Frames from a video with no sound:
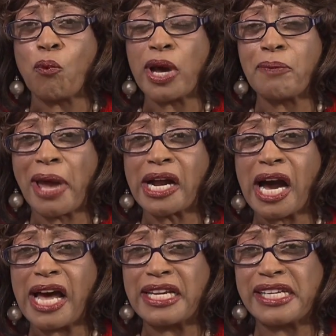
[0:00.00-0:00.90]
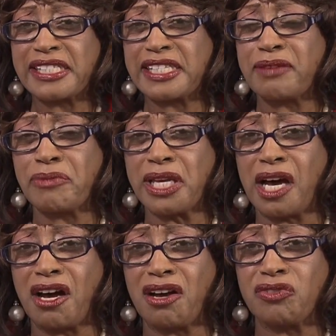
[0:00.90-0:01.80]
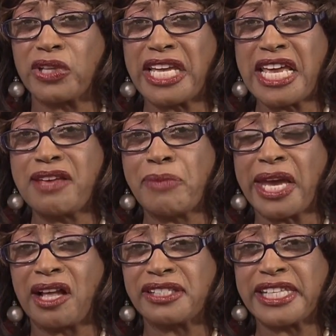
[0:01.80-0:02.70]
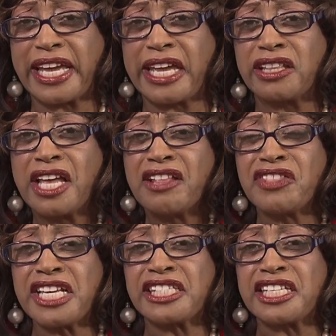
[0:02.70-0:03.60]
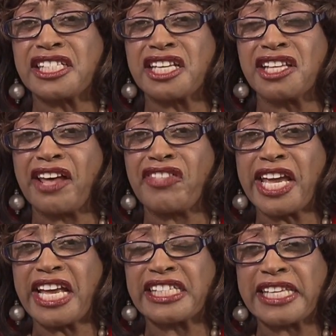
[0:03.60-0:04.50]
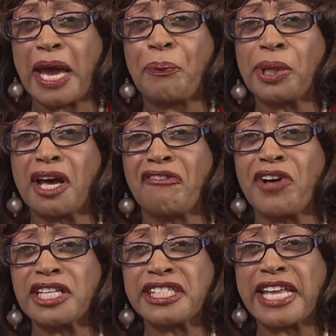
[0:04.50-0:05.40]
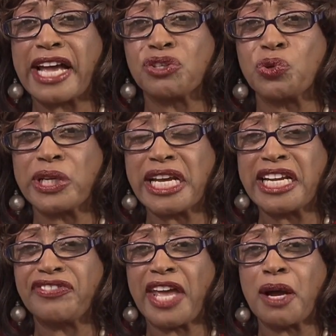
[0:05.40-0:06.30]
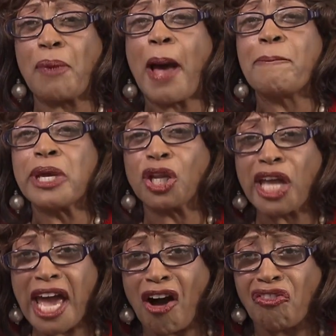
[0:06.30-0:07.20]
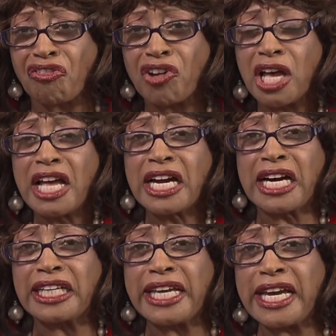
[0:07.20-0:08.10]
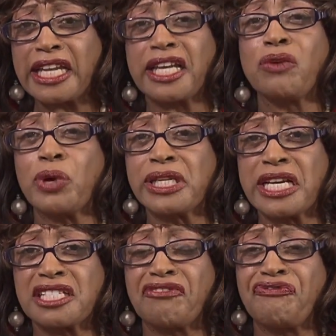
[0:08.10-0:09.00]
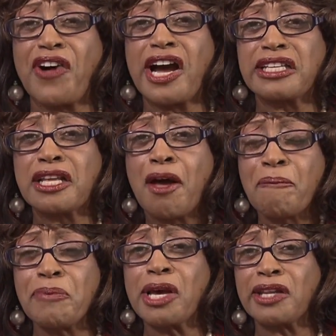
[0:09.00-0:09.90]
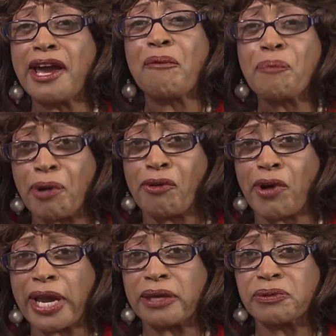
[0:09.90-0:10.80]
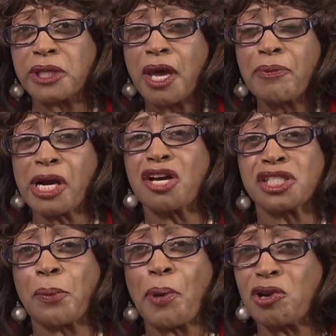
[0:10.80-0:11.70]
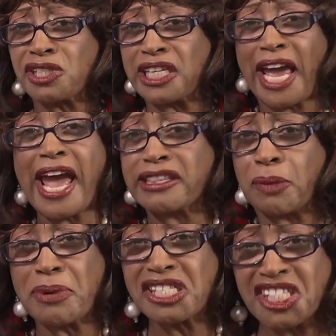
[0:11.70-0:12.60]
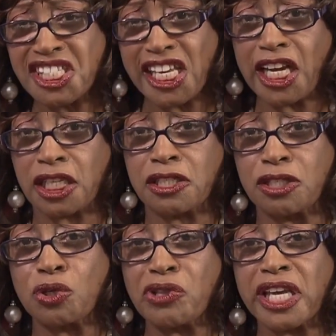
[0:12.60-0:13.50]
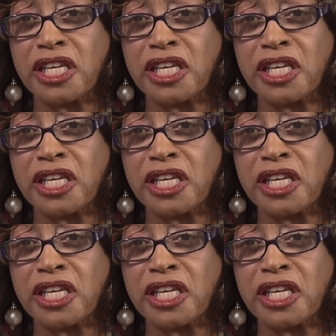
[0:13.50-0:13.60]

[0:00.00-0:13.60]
One of my colleagues sent me an email saying, this is another example of us not doing anything about mental health. Clearly, we need to fund mental health programs because the person had to be sick to do